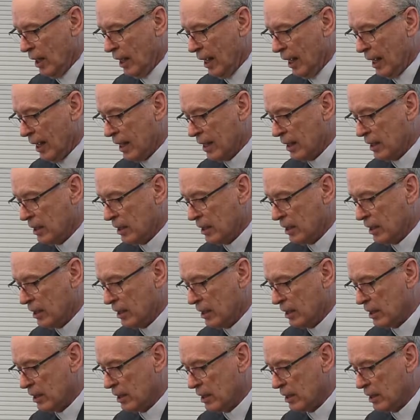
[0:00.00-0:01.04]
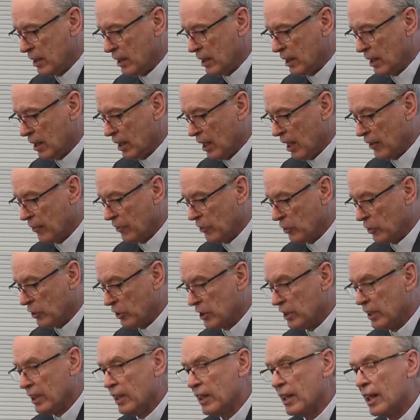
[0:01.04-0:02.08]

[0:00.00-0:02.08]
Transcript: And unfortunately,